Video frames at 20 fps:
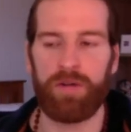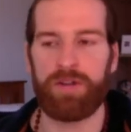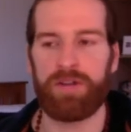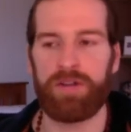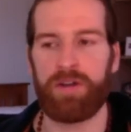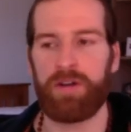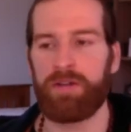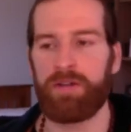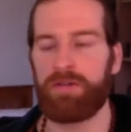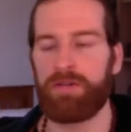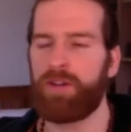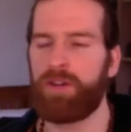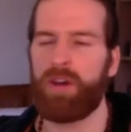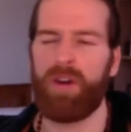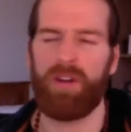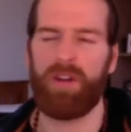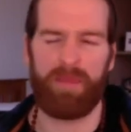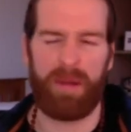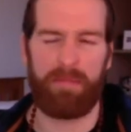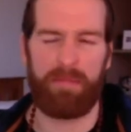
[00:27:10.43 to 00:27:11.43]
So although I've
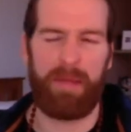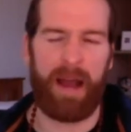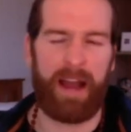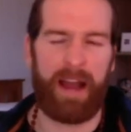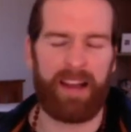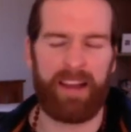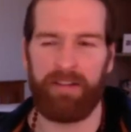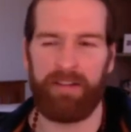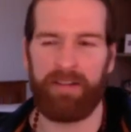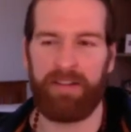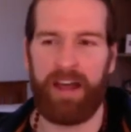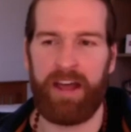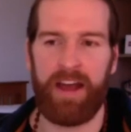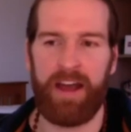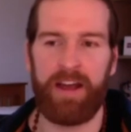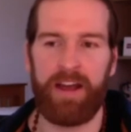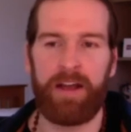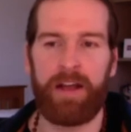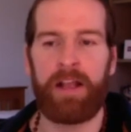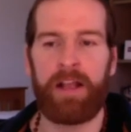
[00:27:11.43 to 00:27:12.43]
been back here and there,
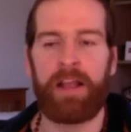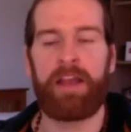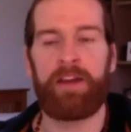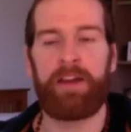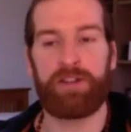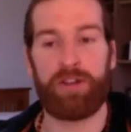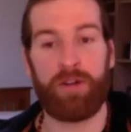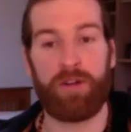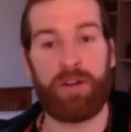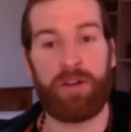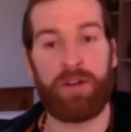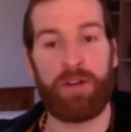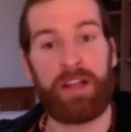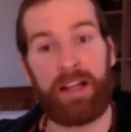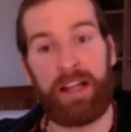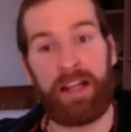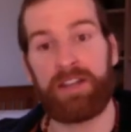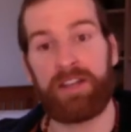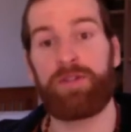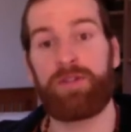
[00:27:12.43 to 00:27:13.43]
it's only in the
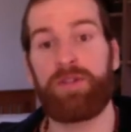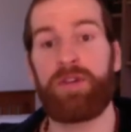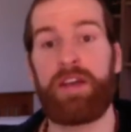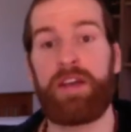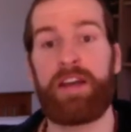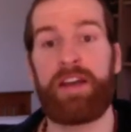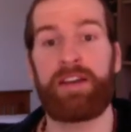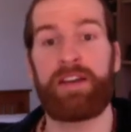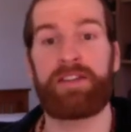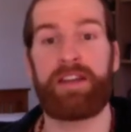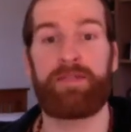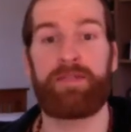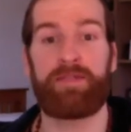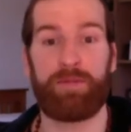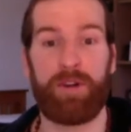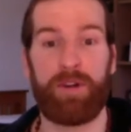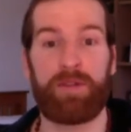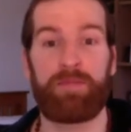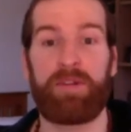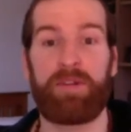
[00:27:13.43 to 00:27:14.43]
last few years after
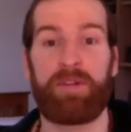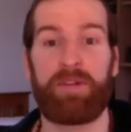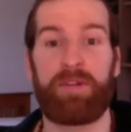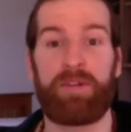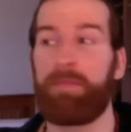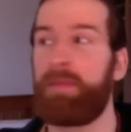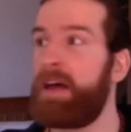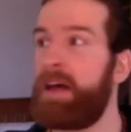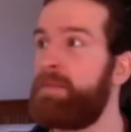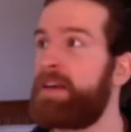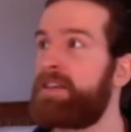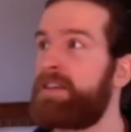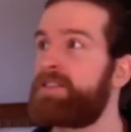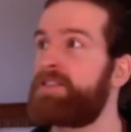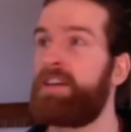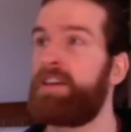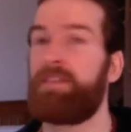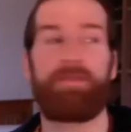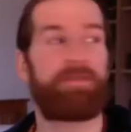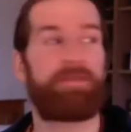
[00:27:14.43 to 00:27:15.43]
working with the plant medicine that
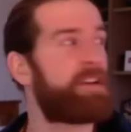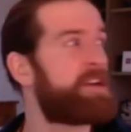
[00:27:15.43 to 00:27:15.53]
I've